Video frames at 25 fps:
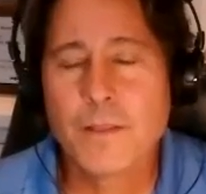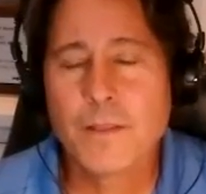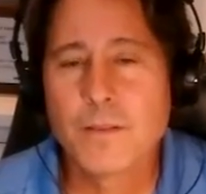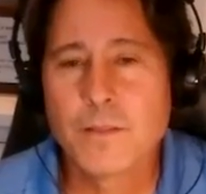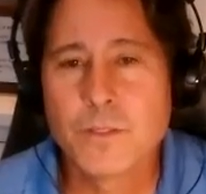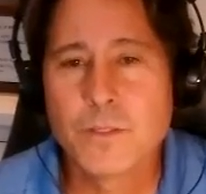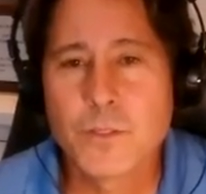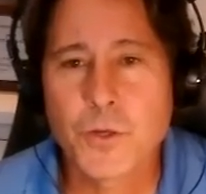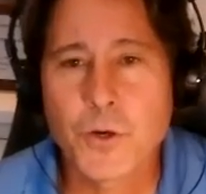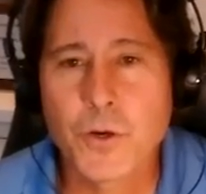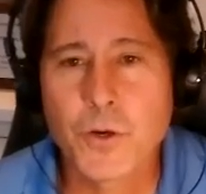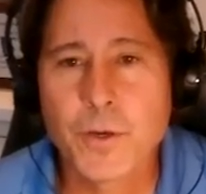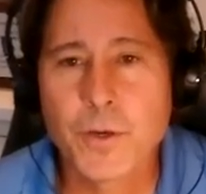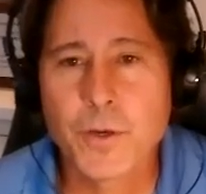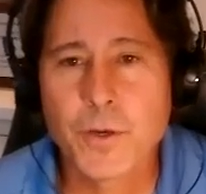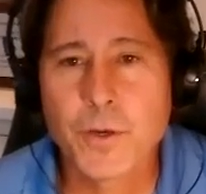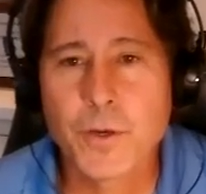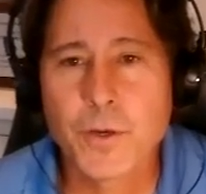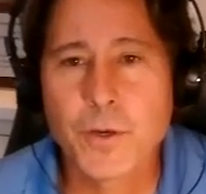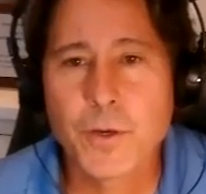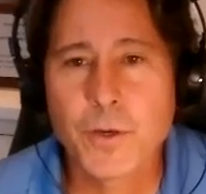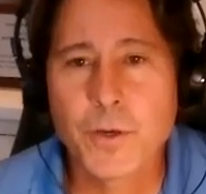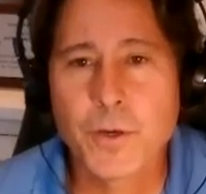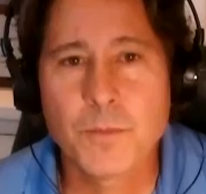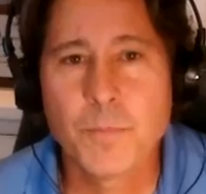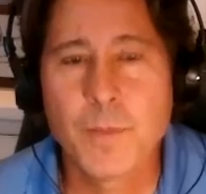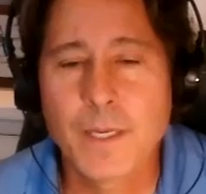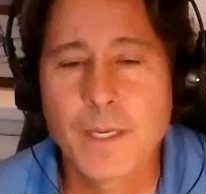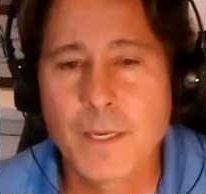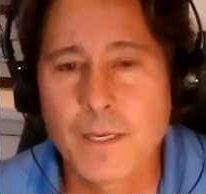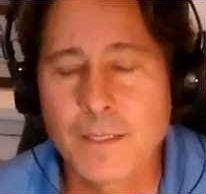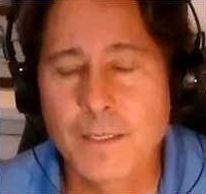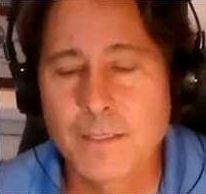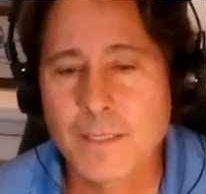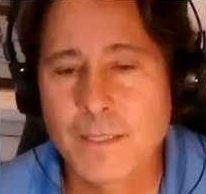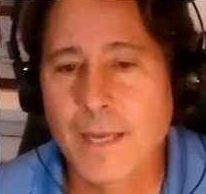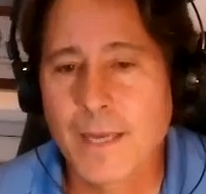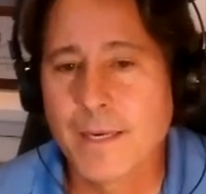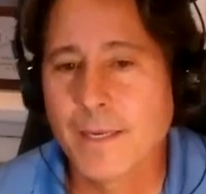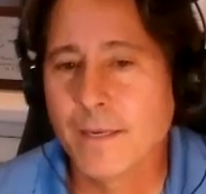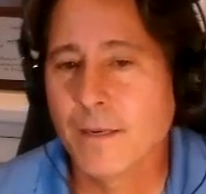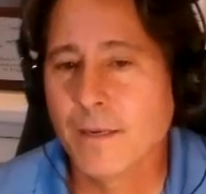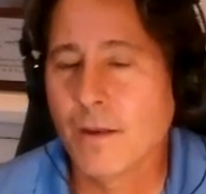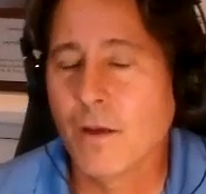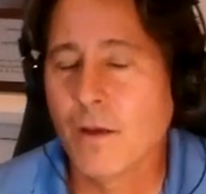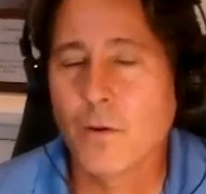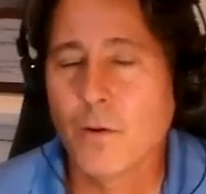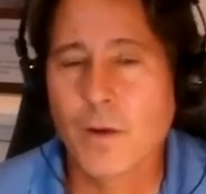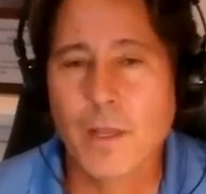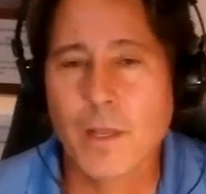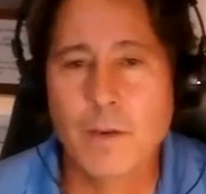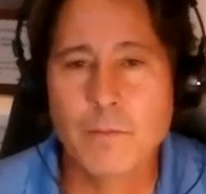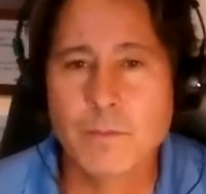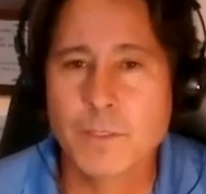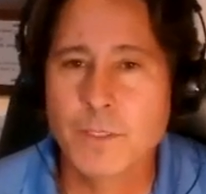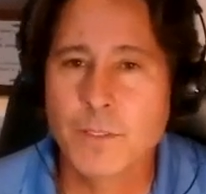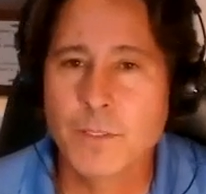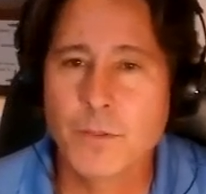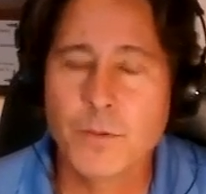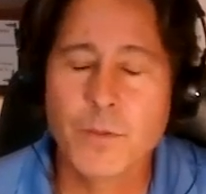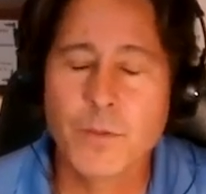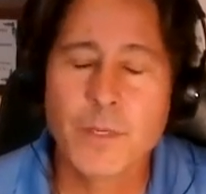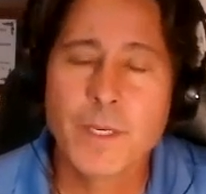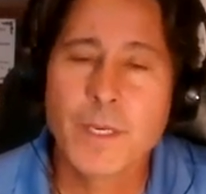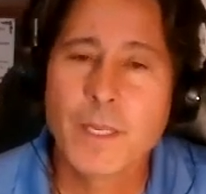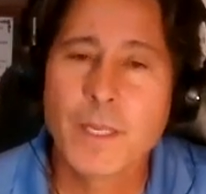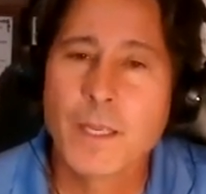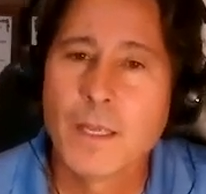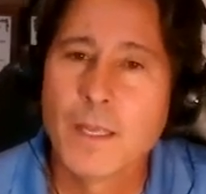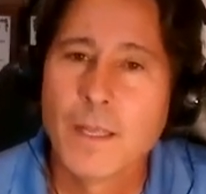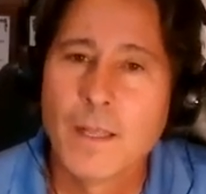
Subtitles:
The Jury Master, because I didn't know what I was doing.